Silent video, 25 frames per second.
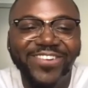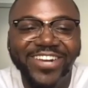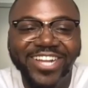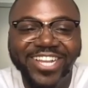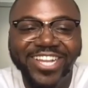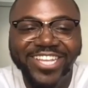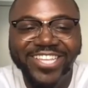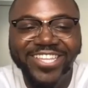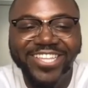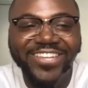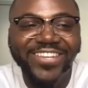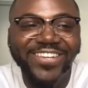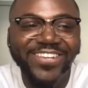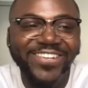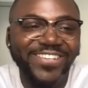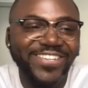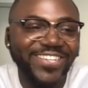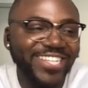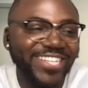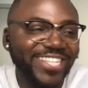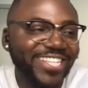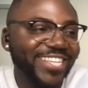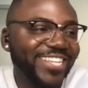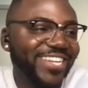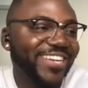when
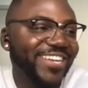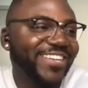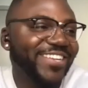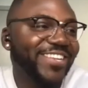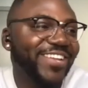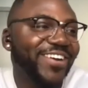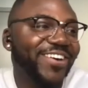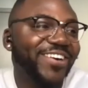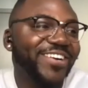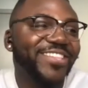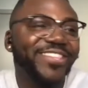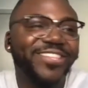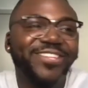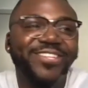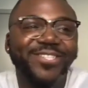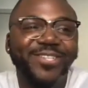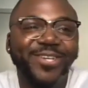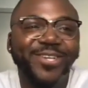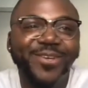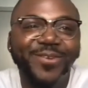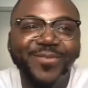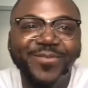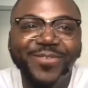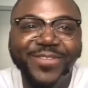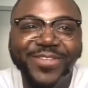you you know don't close
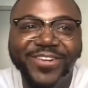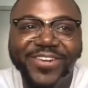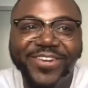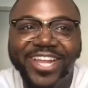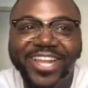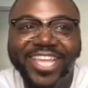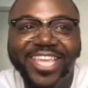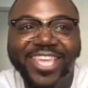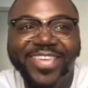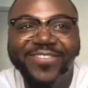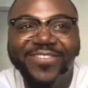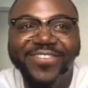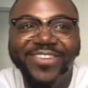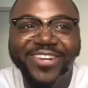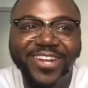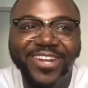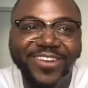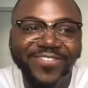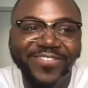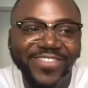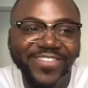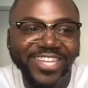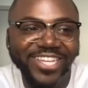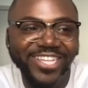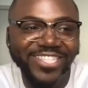your computer and keep it
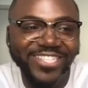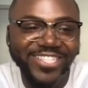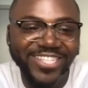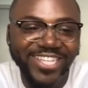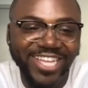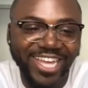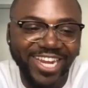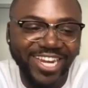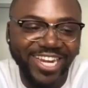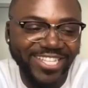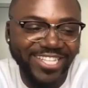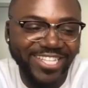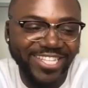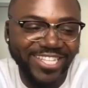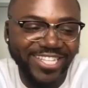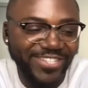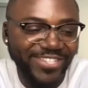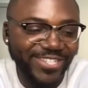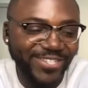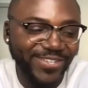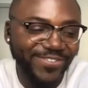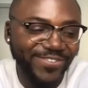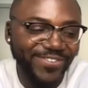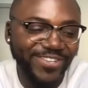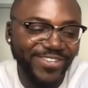on because you gotta
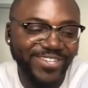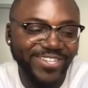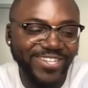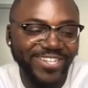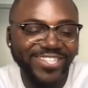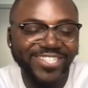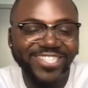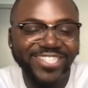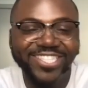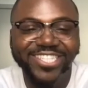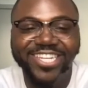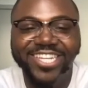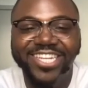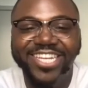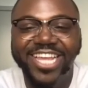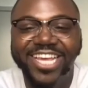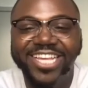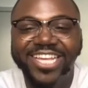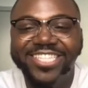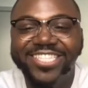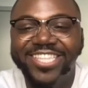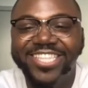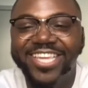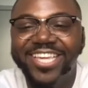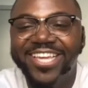switch over to the
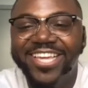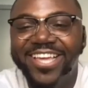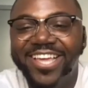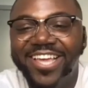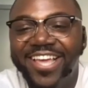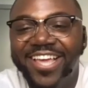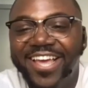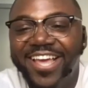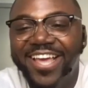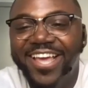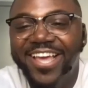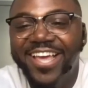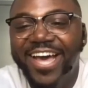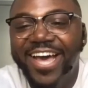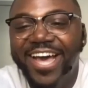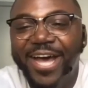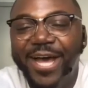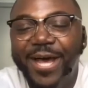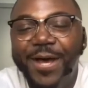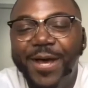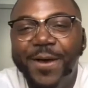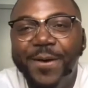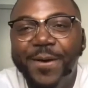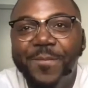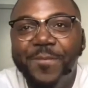next thing.
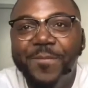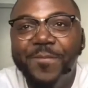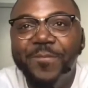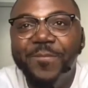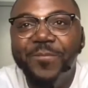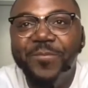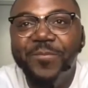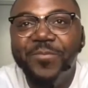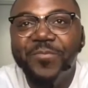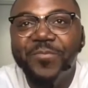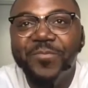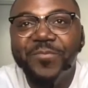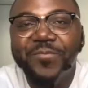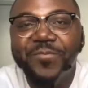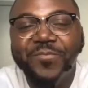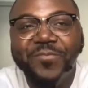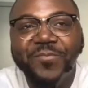Um,